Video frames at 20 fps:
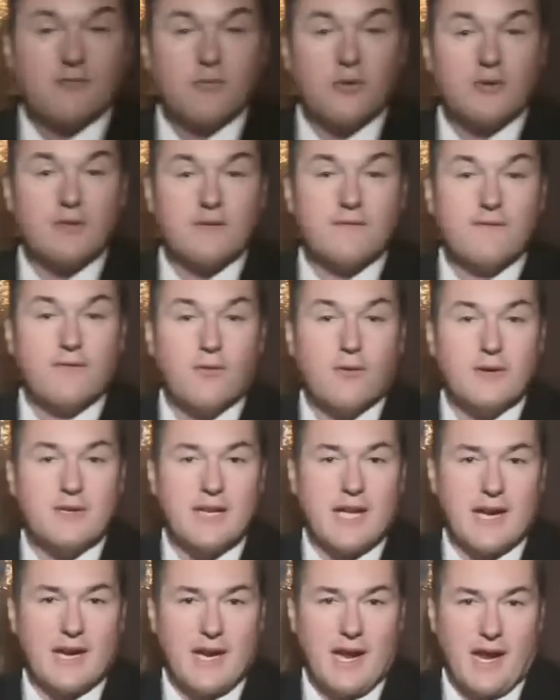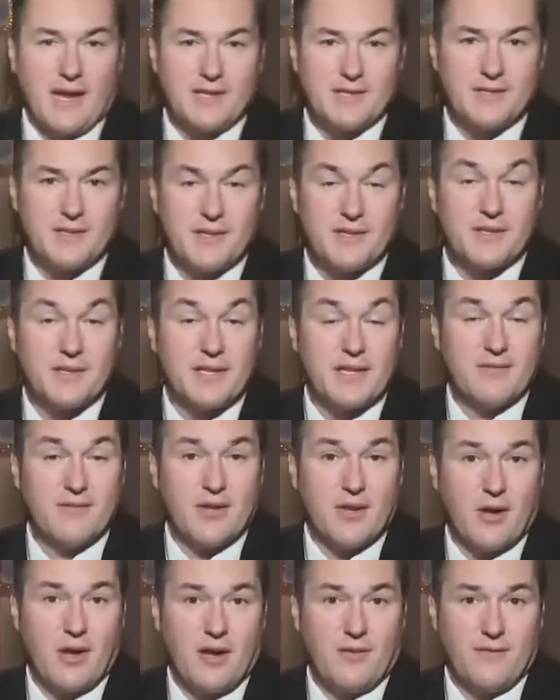for more than four decades since
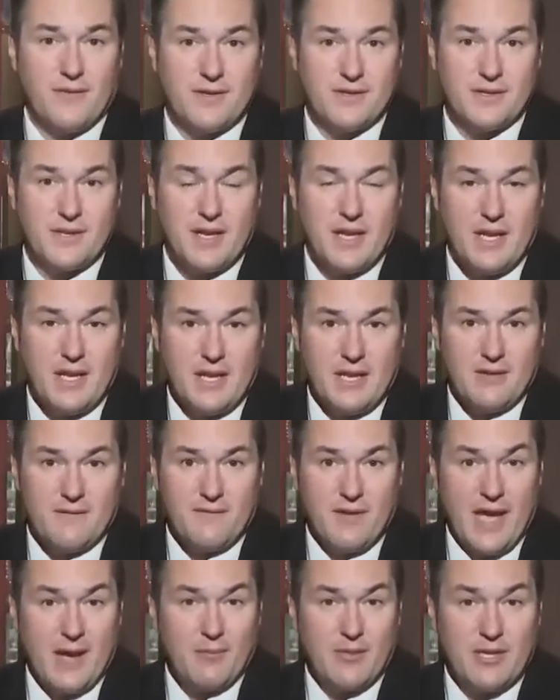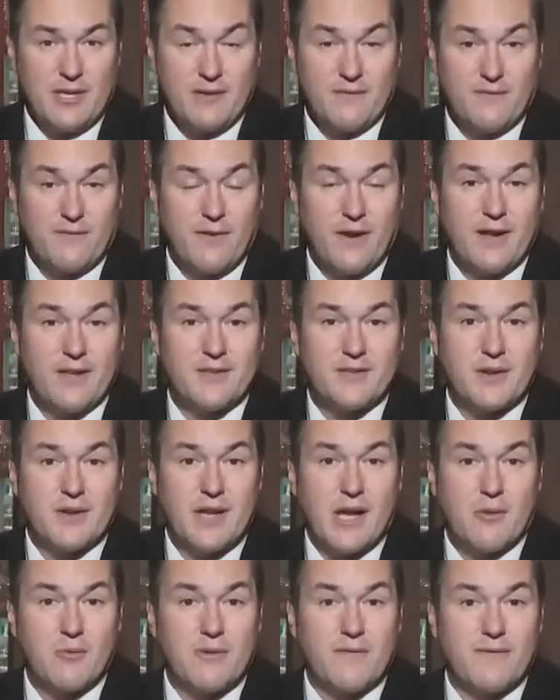leaving office. Family and friends are
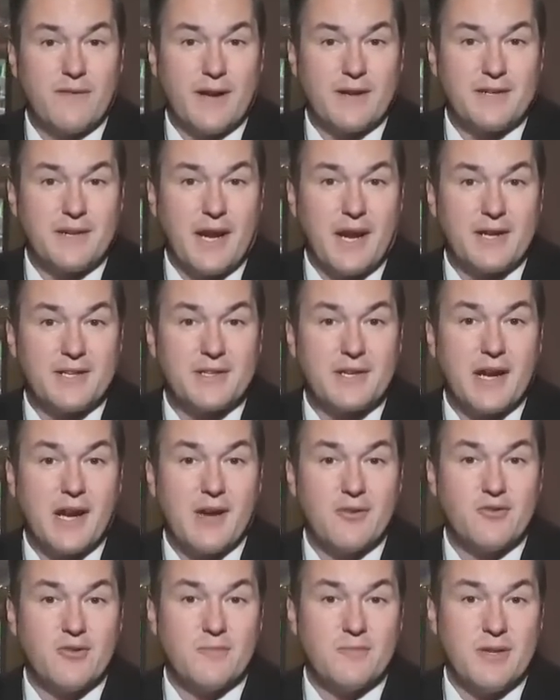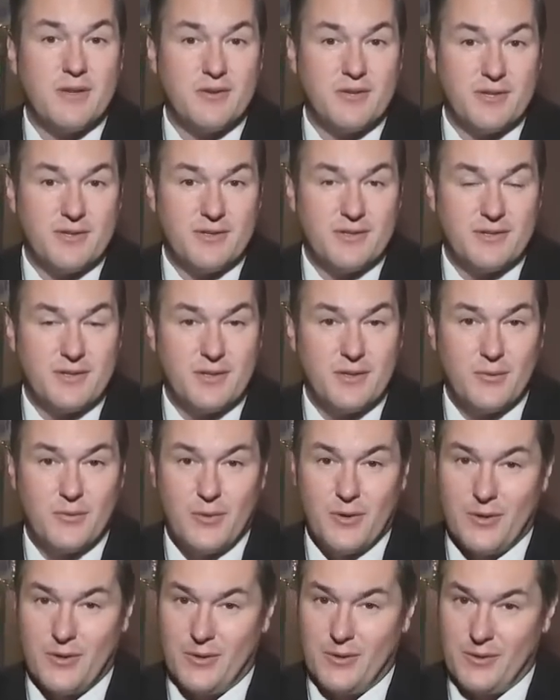now reflecting on his contributions to the
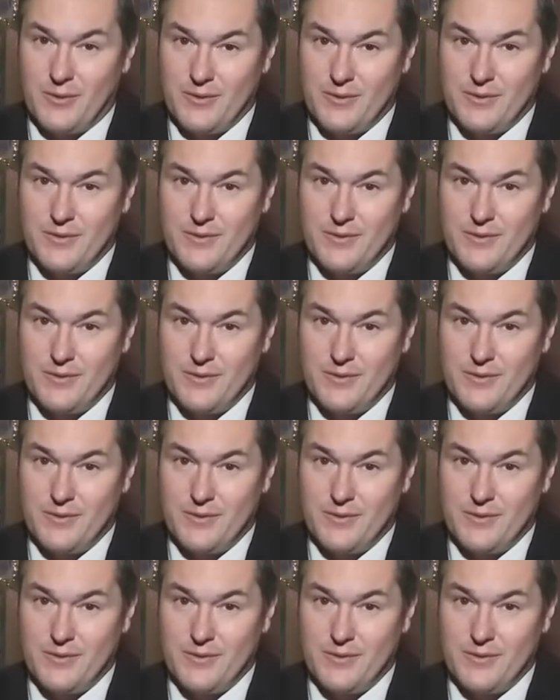world.